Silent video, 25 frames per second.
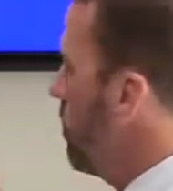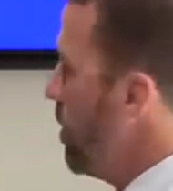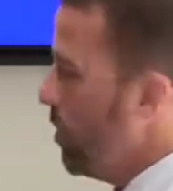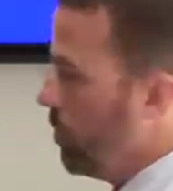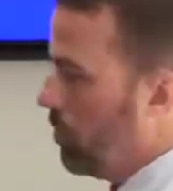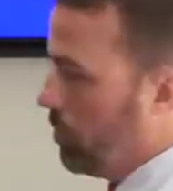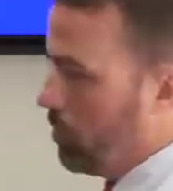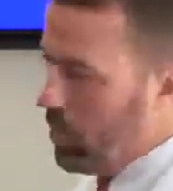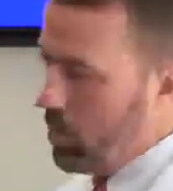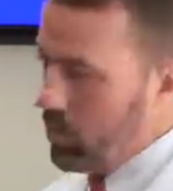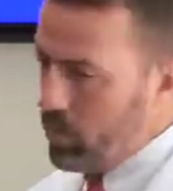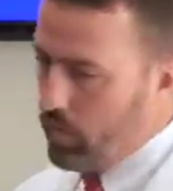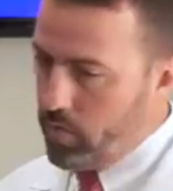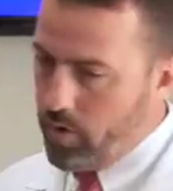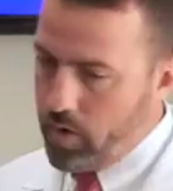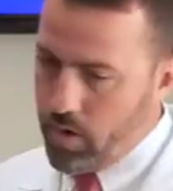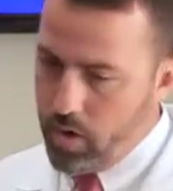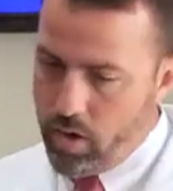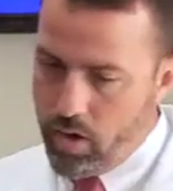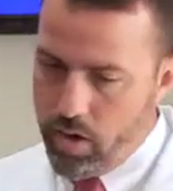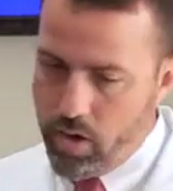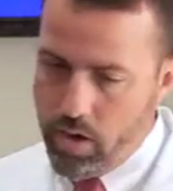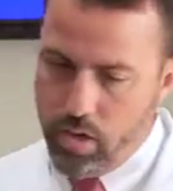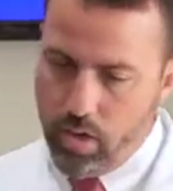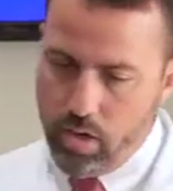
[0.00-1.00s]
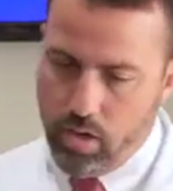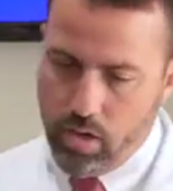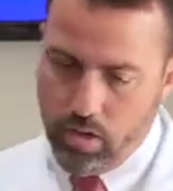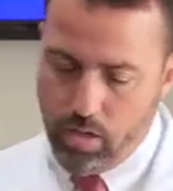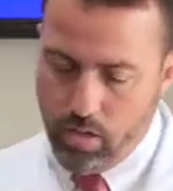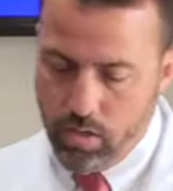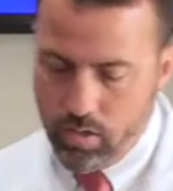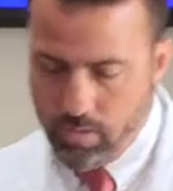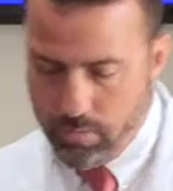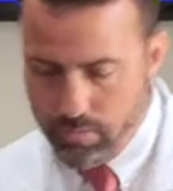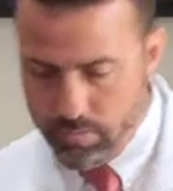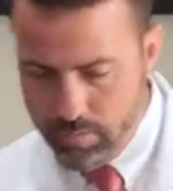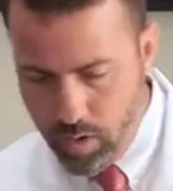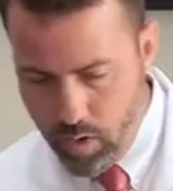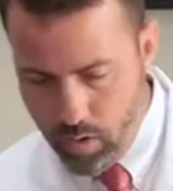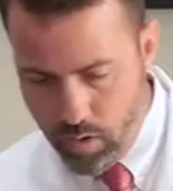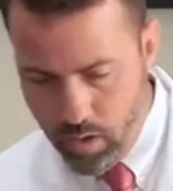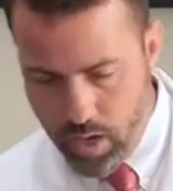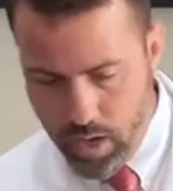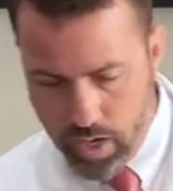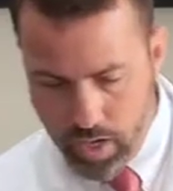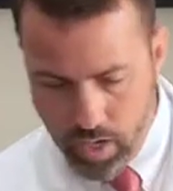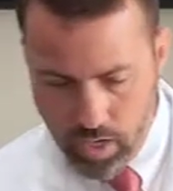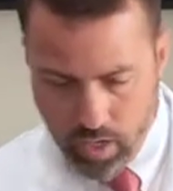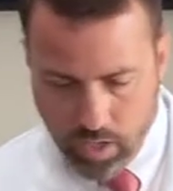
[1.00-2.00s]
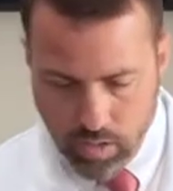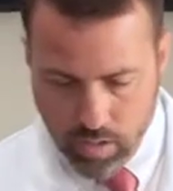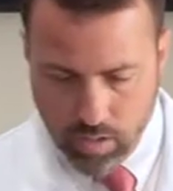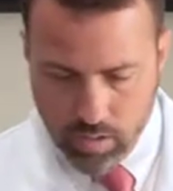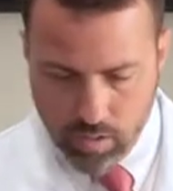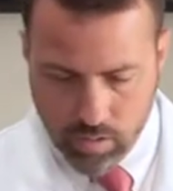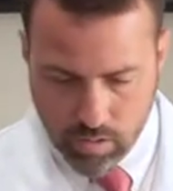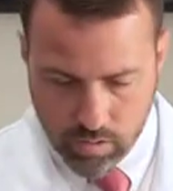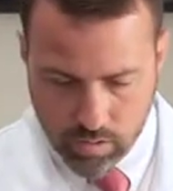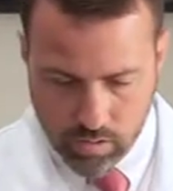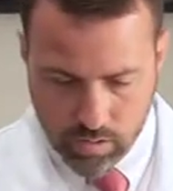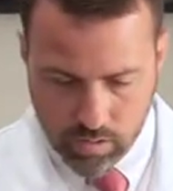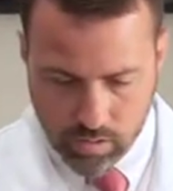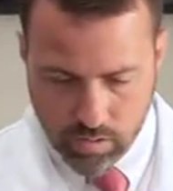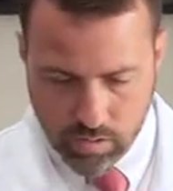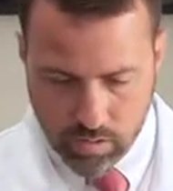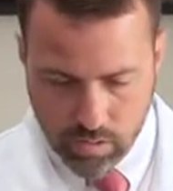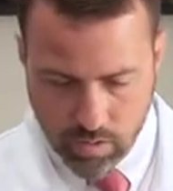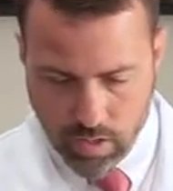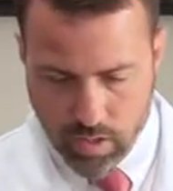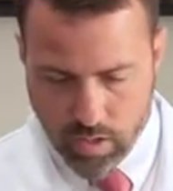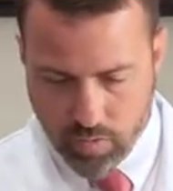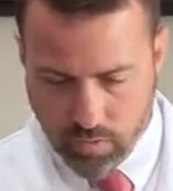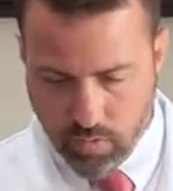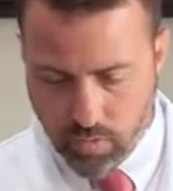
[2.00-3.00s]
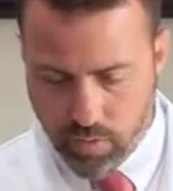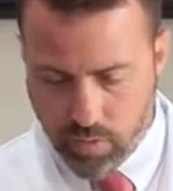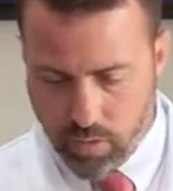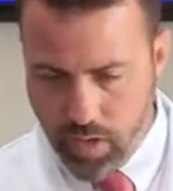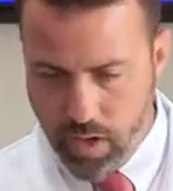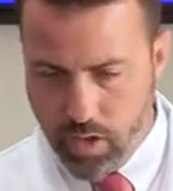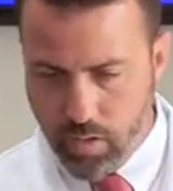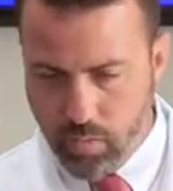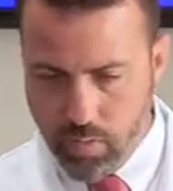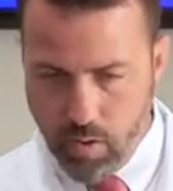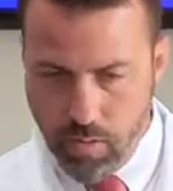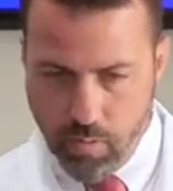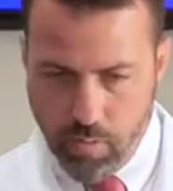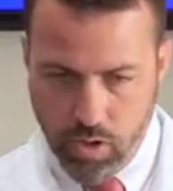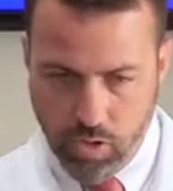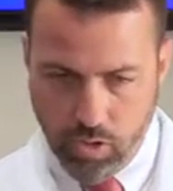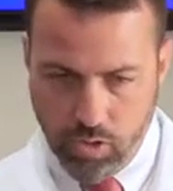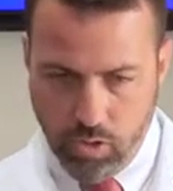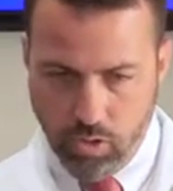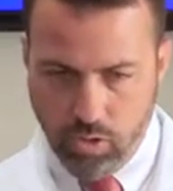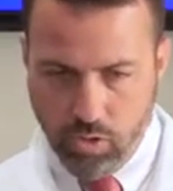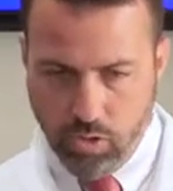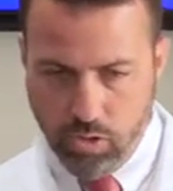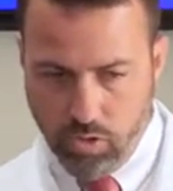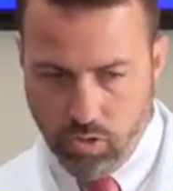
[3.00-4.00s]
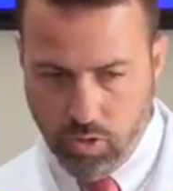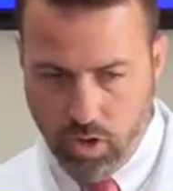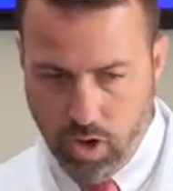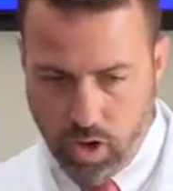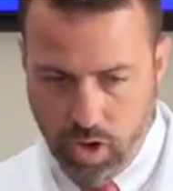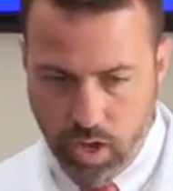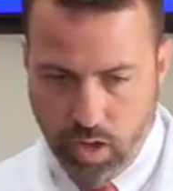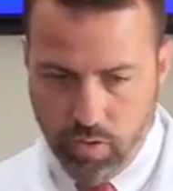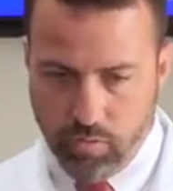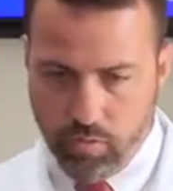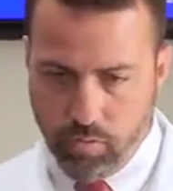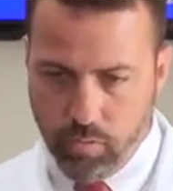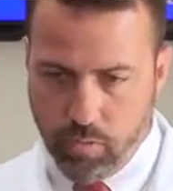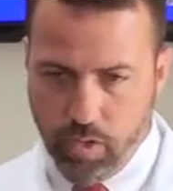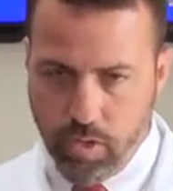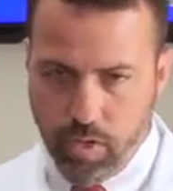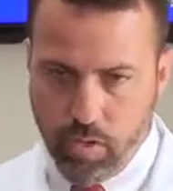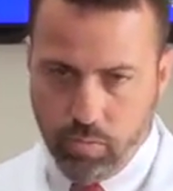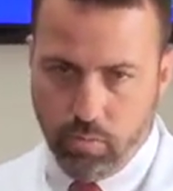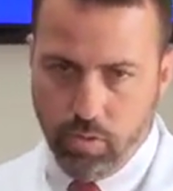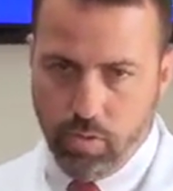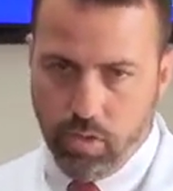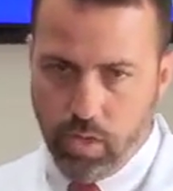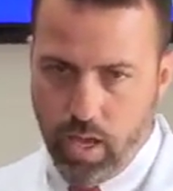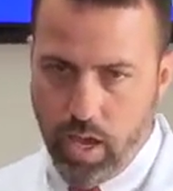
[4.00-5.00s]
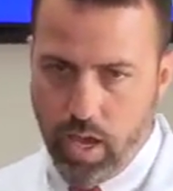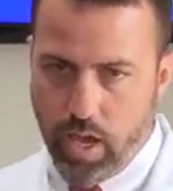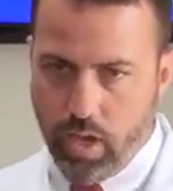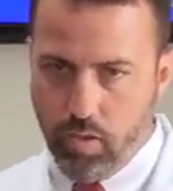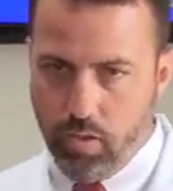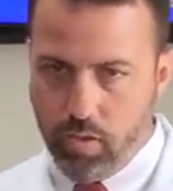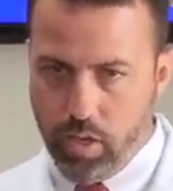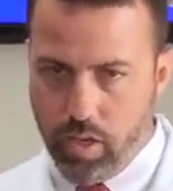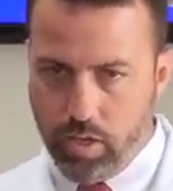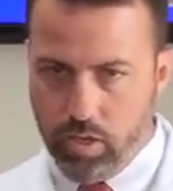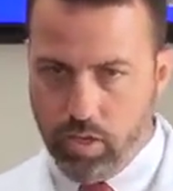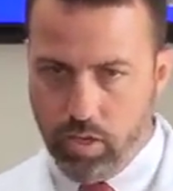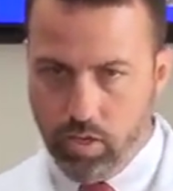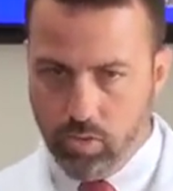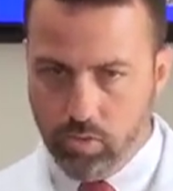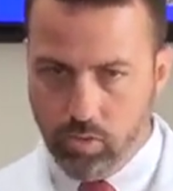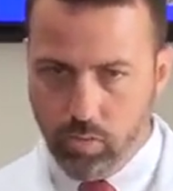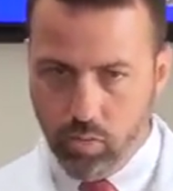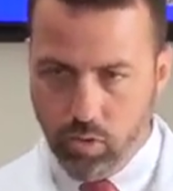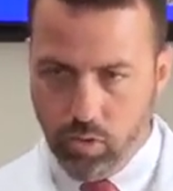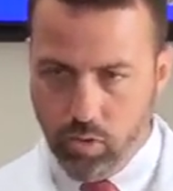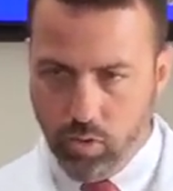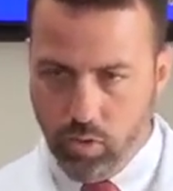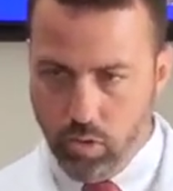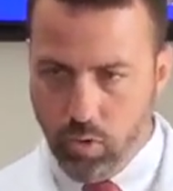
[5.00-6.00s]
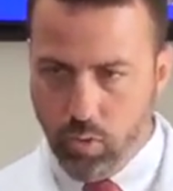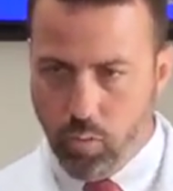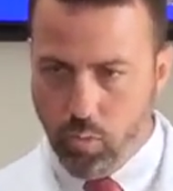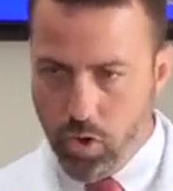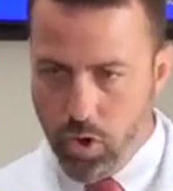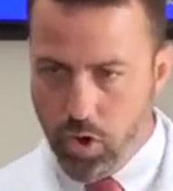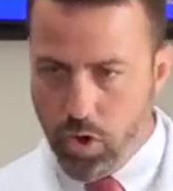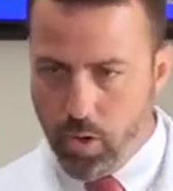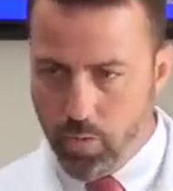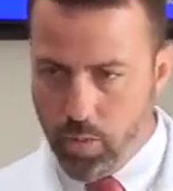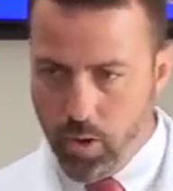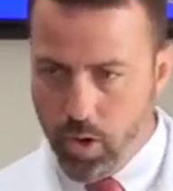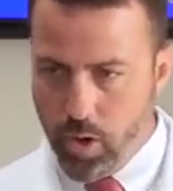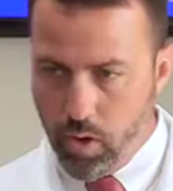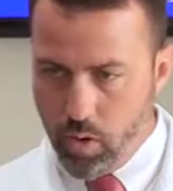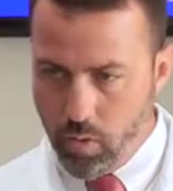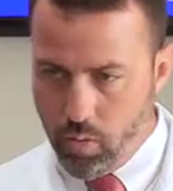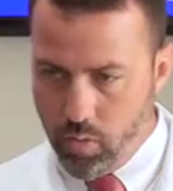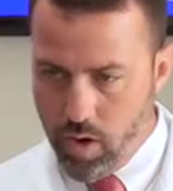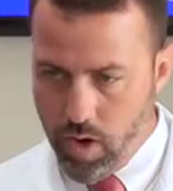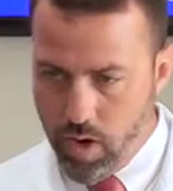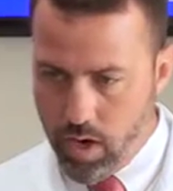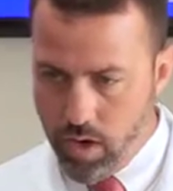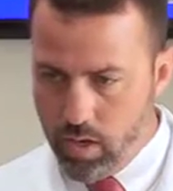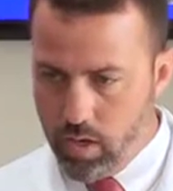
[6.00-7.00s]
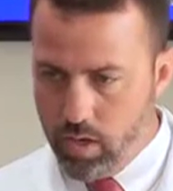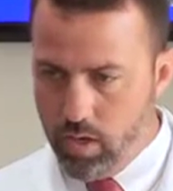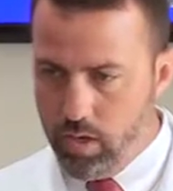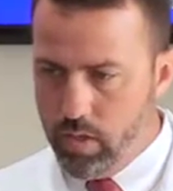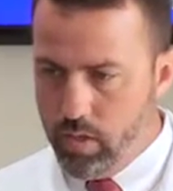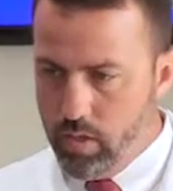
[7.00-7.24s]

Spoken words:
people that are very bow-legged, you have to think, remember I told you, you draw a line from the hip to the ankle, that tells you where you're bearing weight.